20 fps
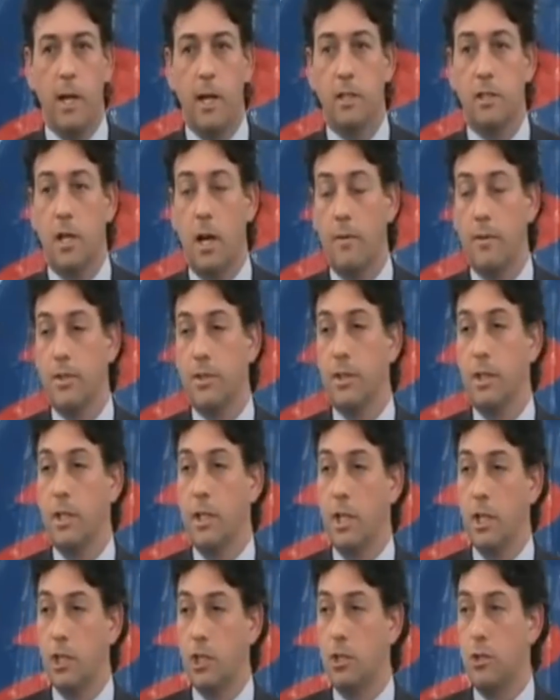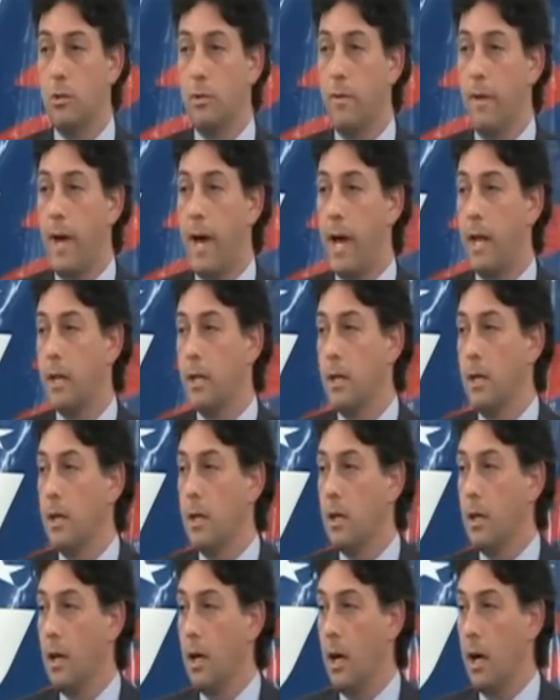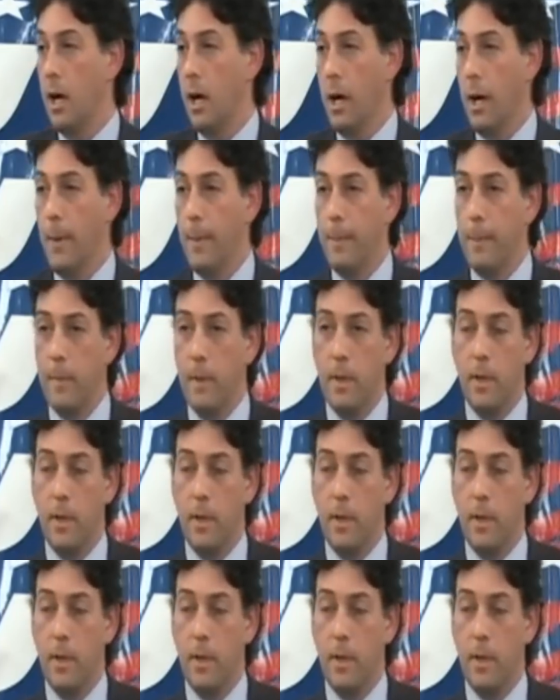It's obviously an issue that um,